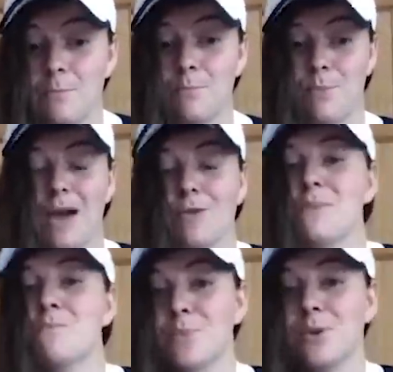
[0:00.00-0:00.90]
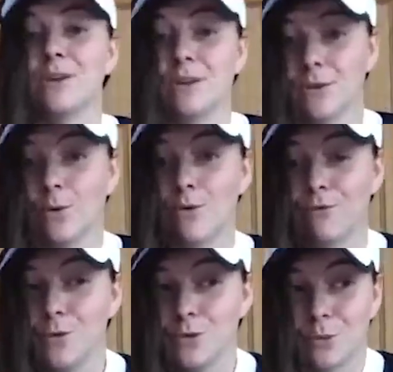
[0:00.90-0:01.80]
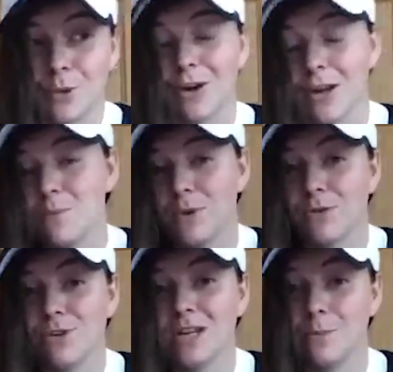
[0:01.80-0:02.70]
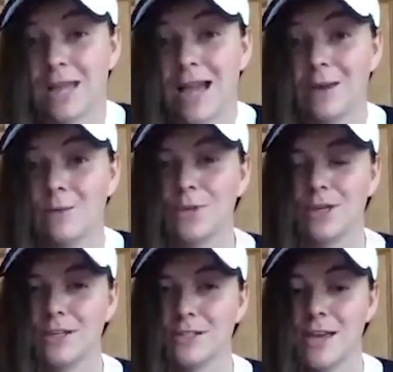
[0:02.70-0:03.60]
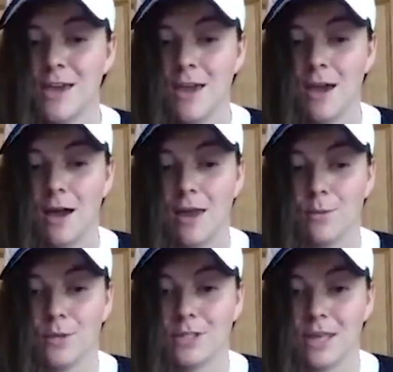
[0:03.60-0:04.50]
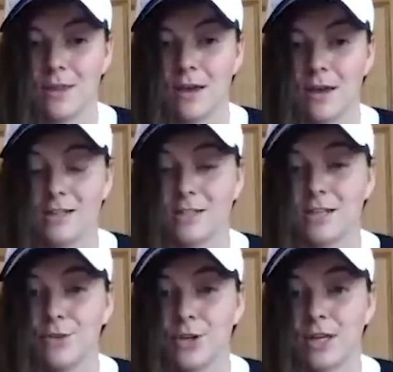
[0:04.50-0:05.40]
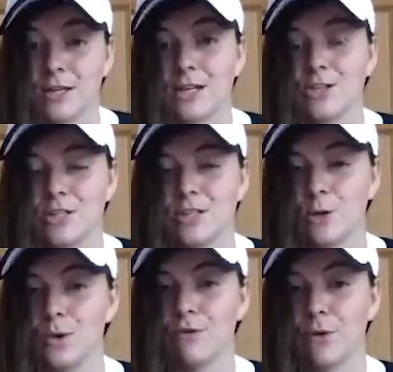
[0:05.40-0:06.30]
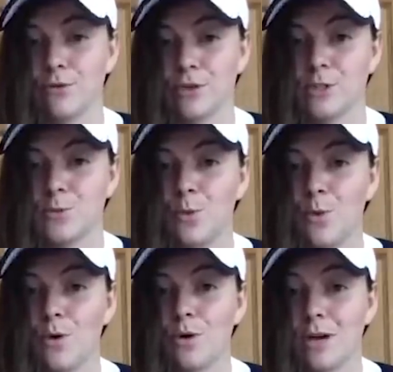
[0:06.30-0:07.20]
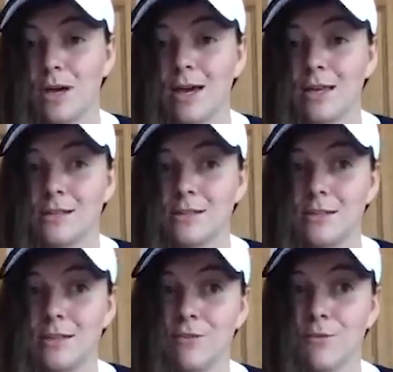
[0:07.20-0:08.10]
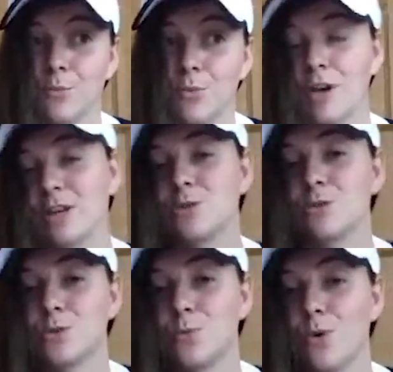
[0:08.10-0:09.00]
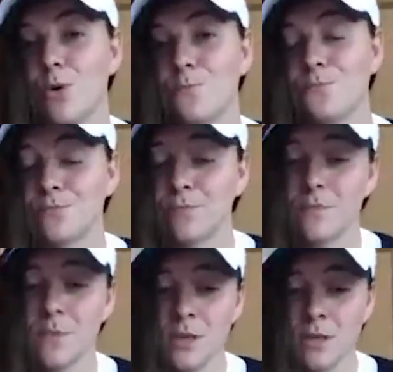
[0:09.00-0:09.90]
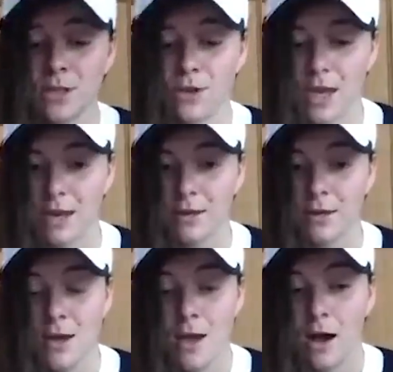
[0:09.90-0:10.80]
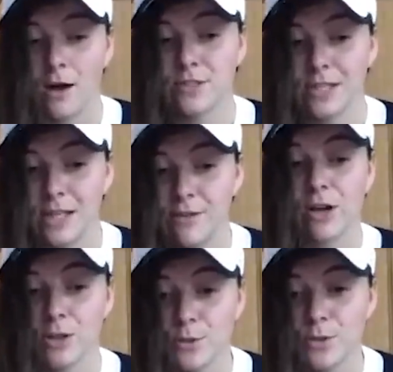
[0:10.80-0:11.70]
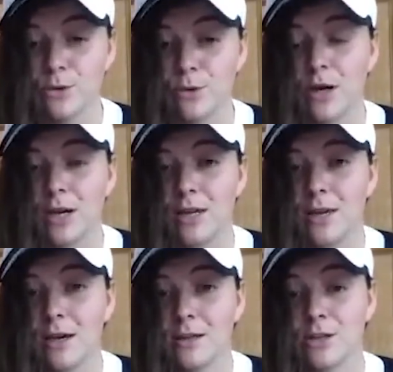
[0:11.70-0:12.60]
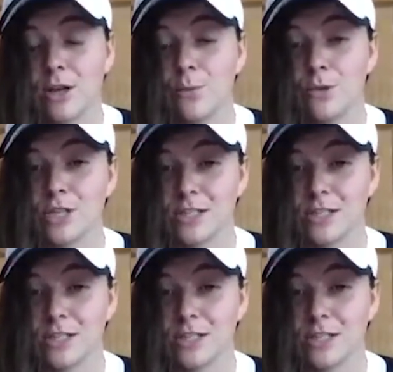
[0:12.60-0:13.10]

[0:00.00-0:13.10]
Paralympian or future Paralympian really began, because it was then that I discovered I could actually still be involved in sport and even professional sport. So then after leaving hospital, I took up wheelchair